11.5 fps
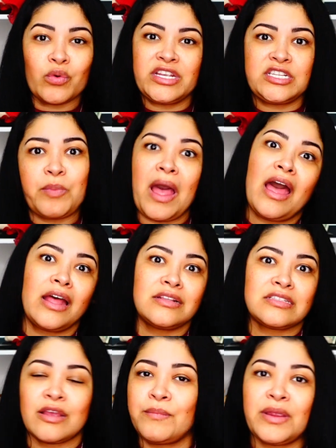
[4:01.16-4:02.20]

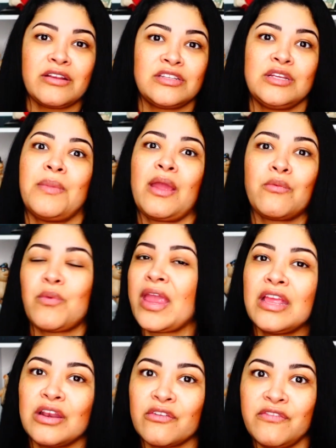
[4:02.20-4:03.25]
response compared to my
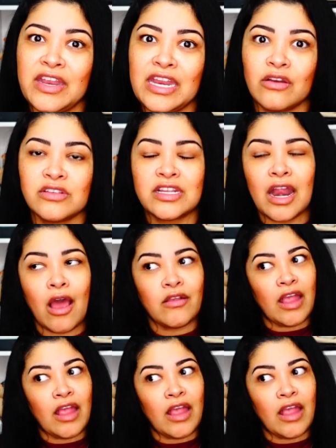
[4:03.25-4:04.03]
regular videos. And I was